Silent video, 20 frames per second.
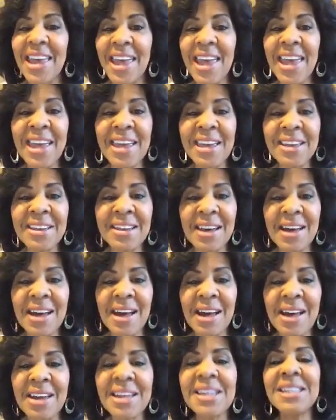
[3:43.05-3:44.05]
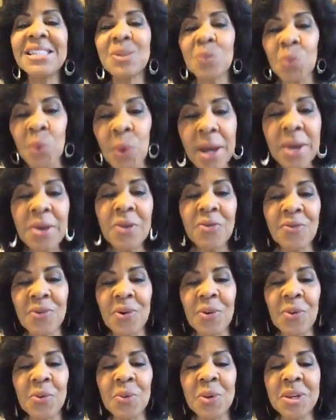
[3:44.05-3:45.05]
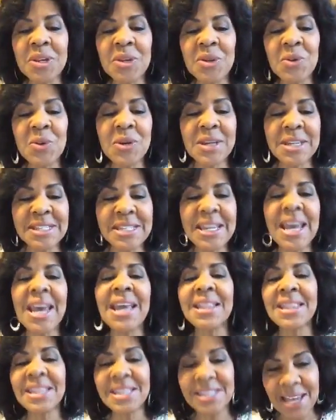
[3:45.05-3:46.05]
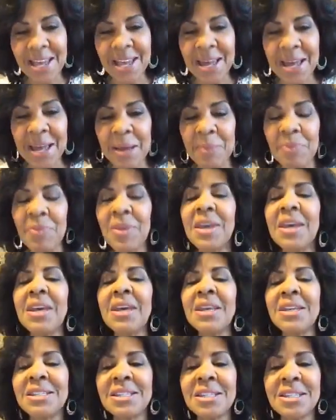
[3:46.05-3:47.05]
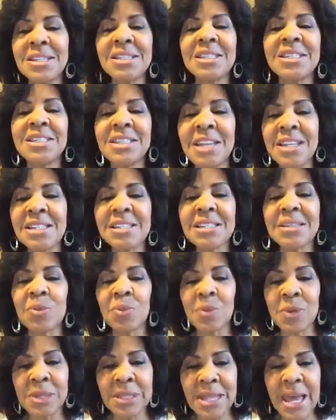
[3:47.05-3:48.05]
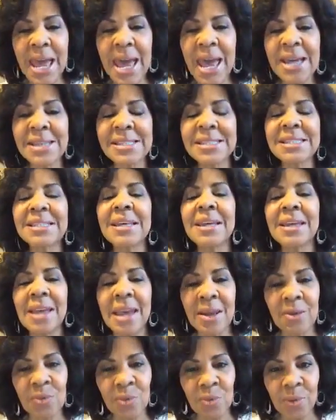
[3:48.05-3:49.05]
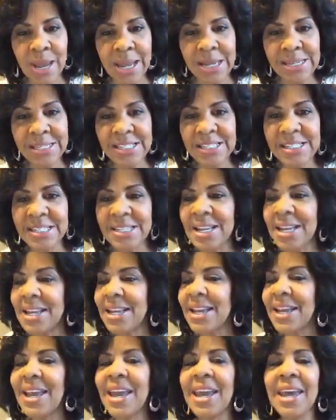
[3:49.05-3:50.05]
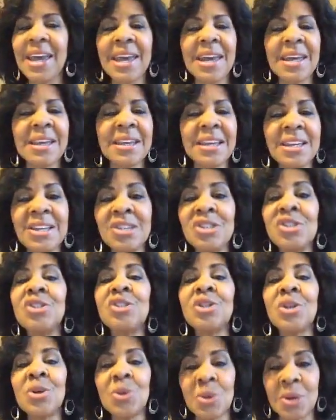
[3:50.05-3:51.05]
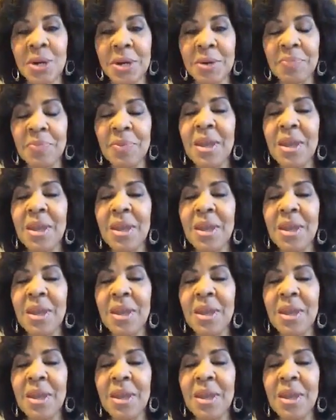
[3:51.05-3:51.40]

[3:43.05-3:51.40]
And it's wonderful when you can take the time to just relax and rest and enjoy.